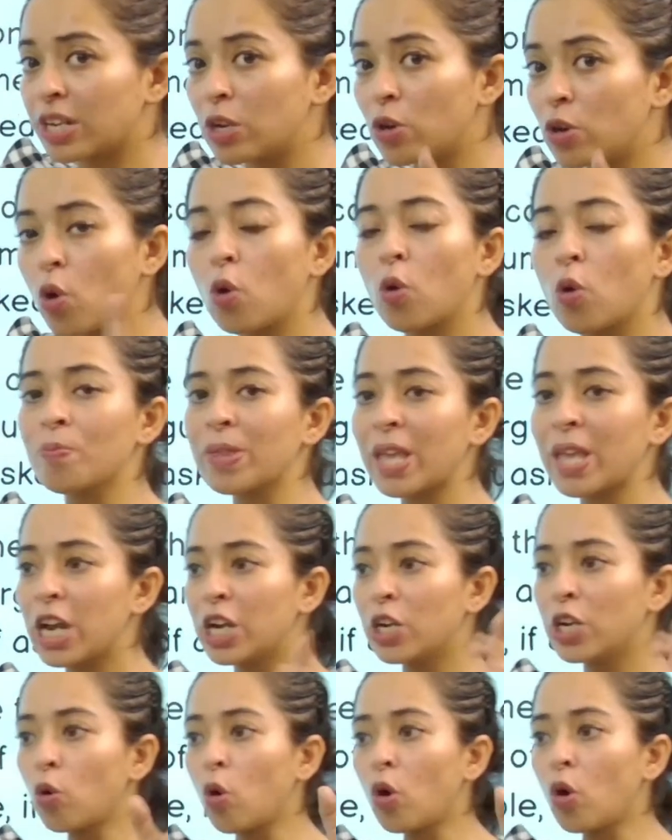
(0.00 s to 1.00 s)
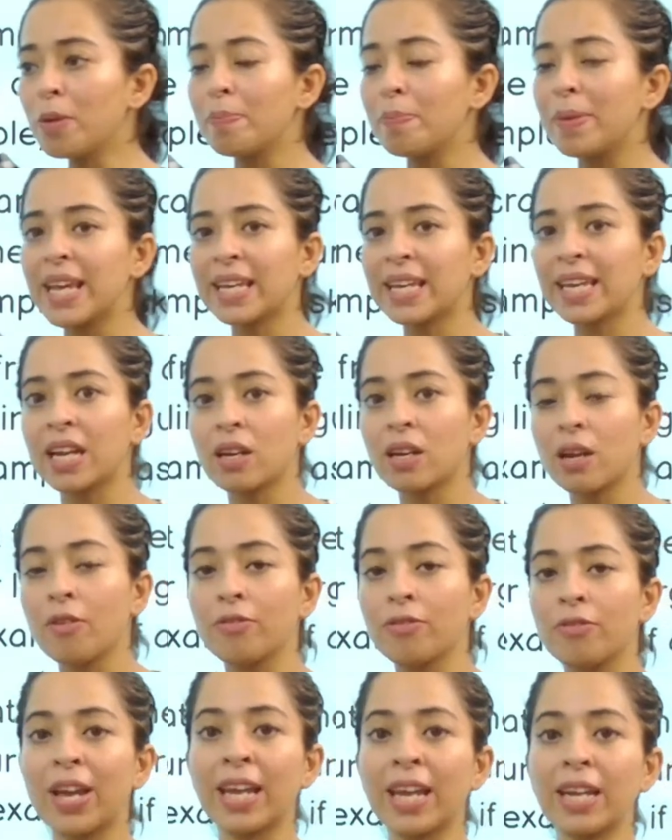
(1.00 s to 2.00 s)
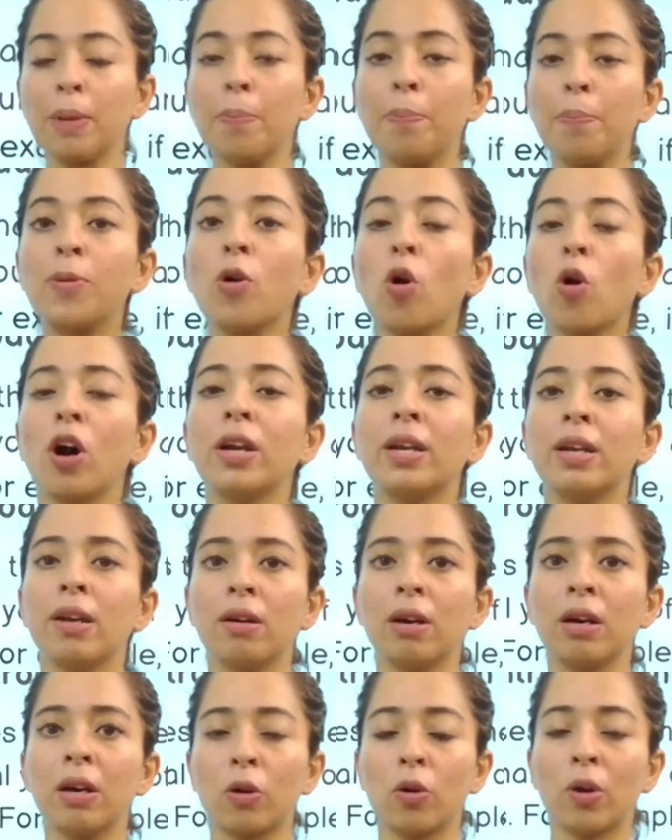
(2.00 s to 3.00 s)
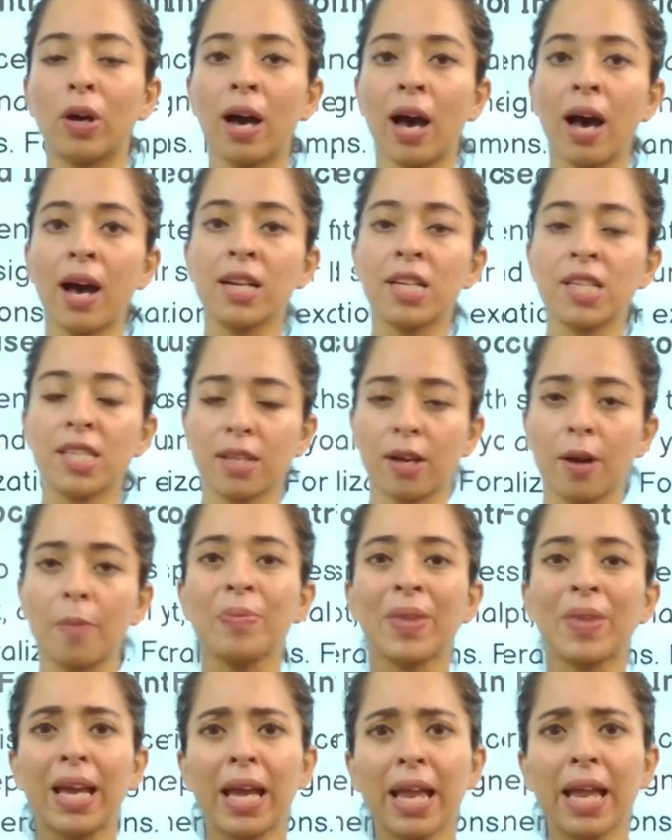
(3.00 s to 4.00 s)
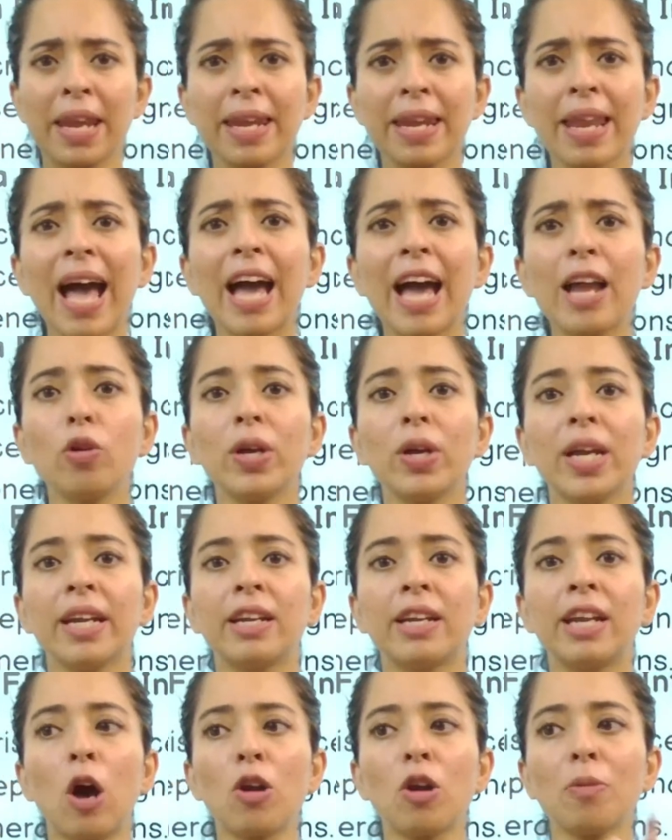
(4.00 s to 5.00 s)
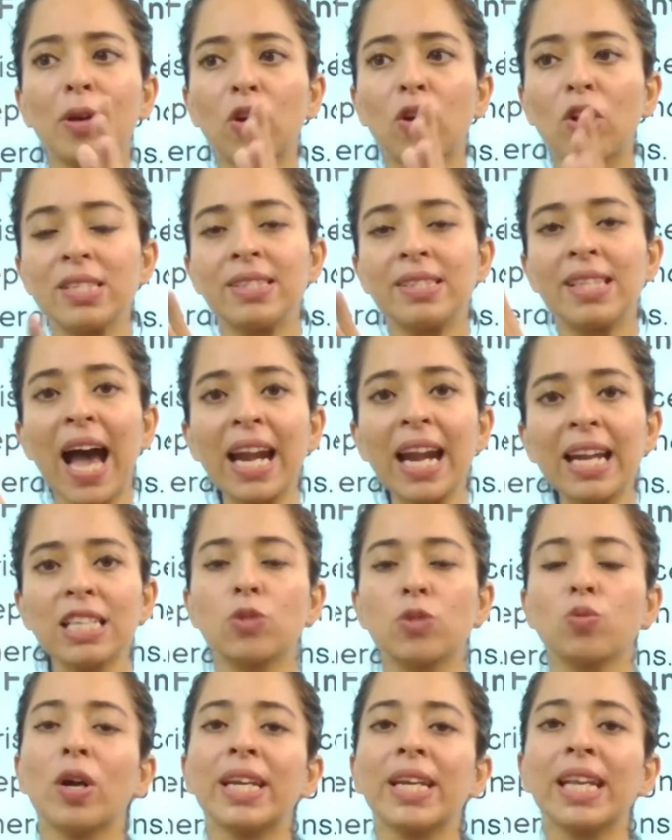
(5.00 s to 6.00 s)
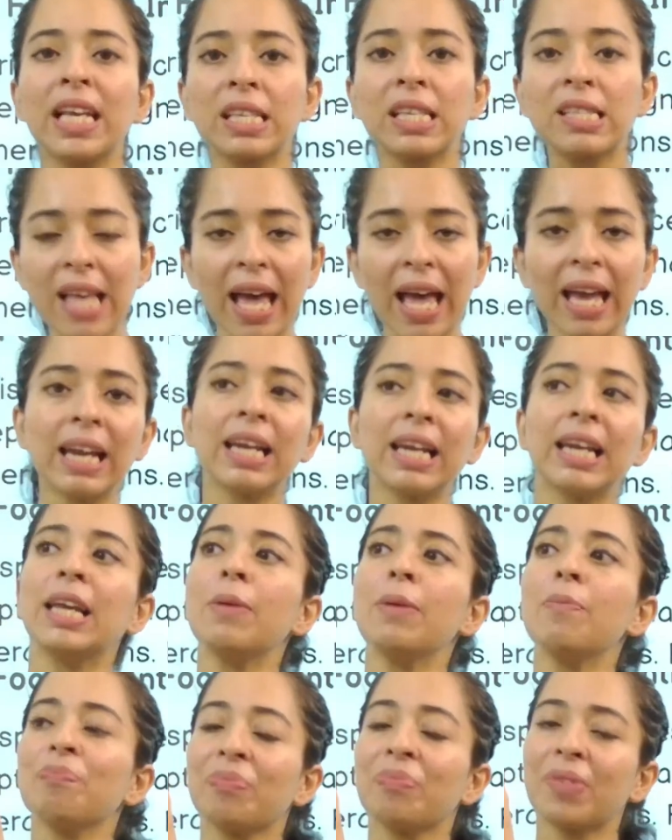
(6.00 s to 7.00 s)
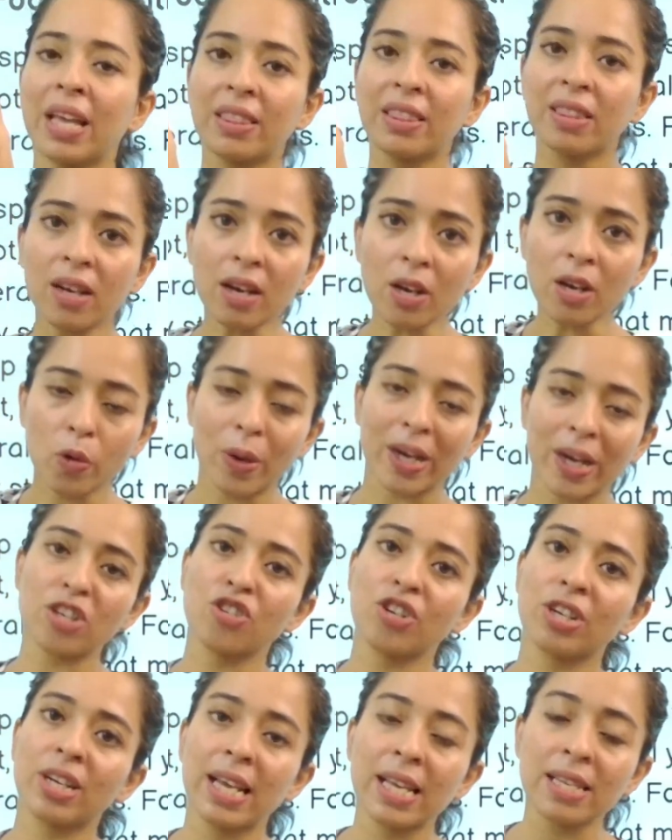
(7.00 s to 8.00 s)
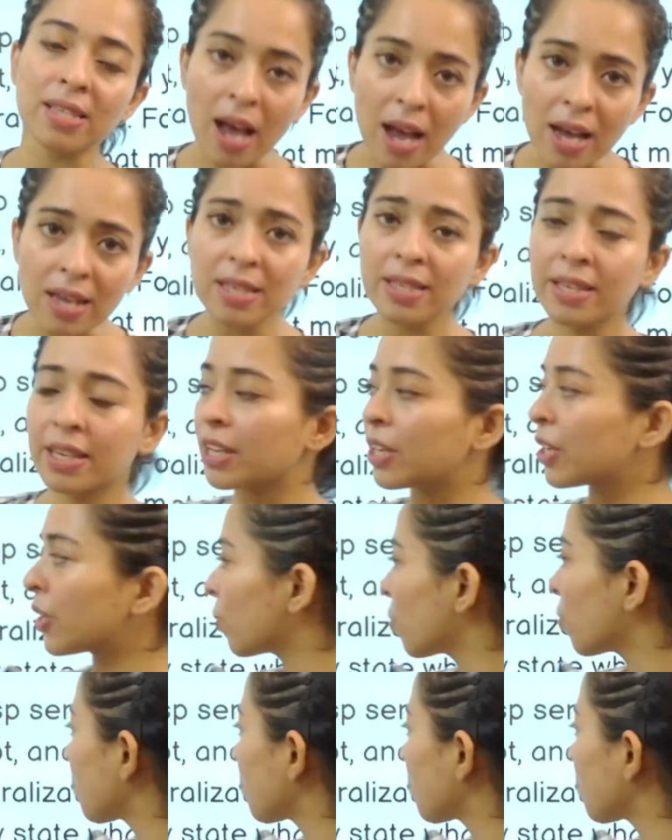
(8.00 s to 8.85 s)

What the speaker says: No, don't make it a very broad answer. Narrow it down, because that is what exactly the question is asking you.